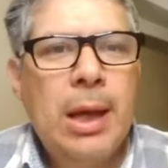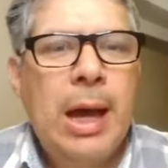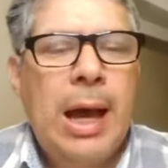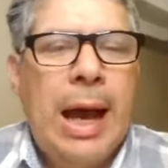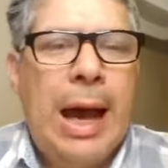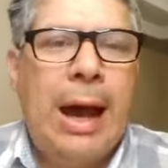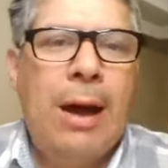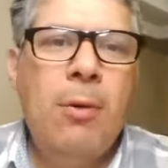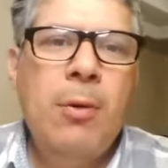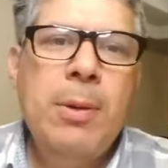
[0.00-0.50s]

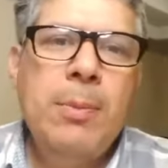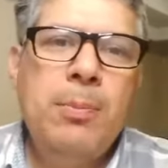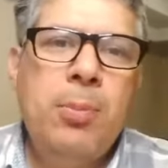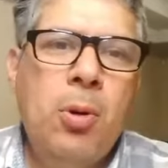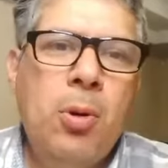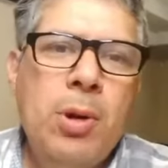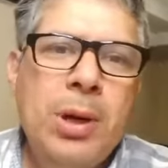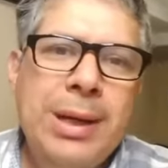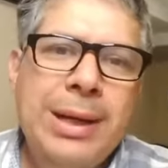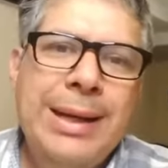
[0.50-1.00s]
How
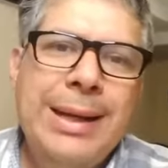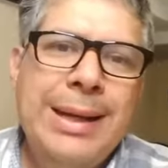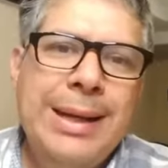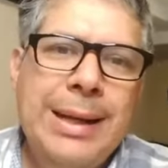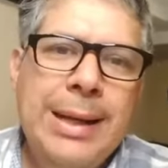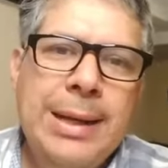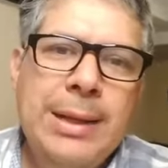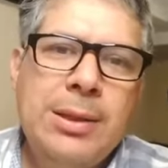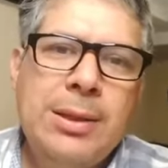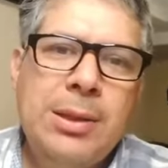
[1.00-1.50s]
important it
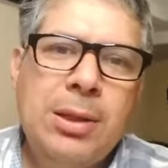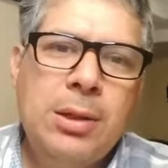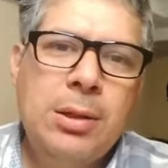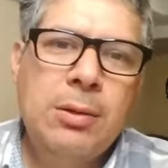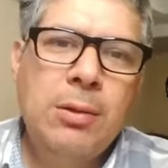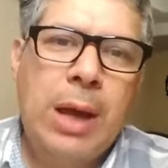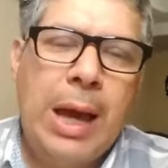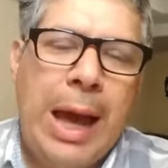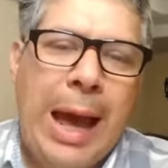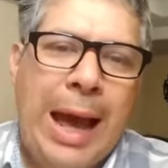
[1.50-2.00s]
is
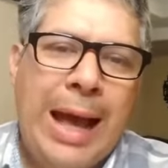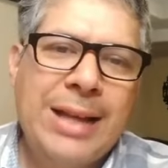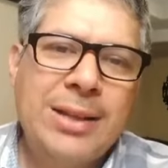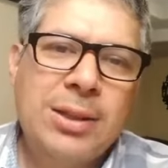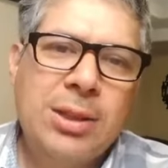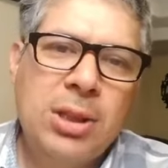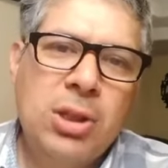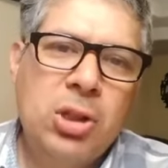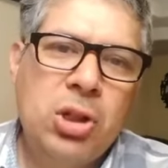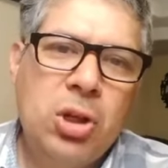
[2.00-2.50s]

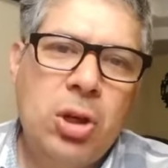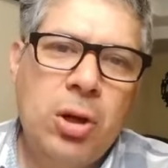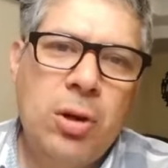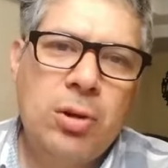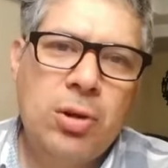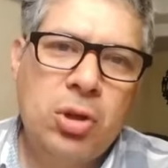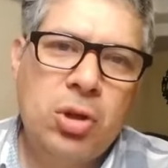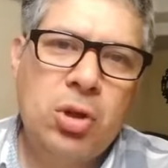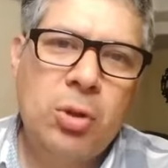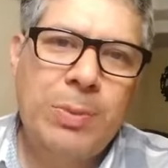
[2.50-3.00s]
as the
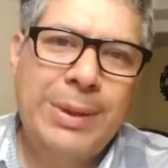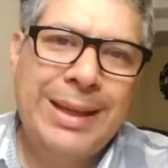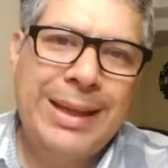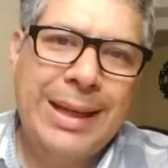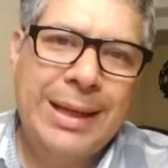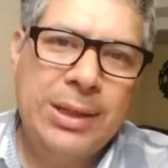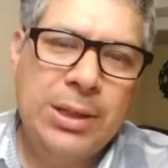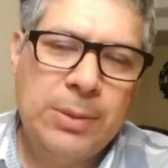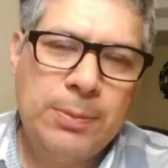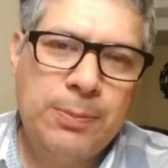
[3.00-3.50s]
church to
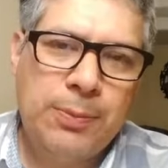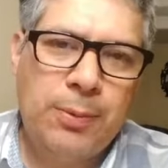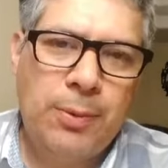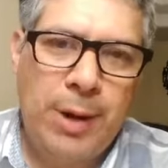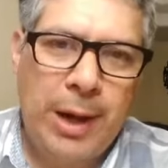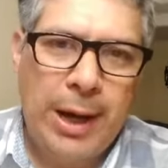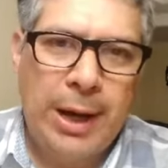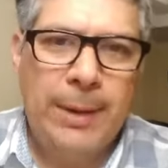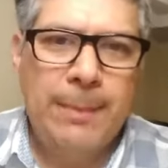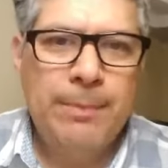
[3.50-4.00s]
begin to
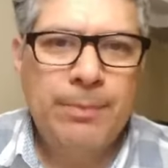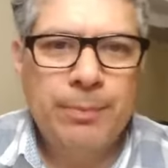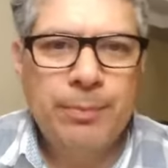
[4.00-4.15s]
pray.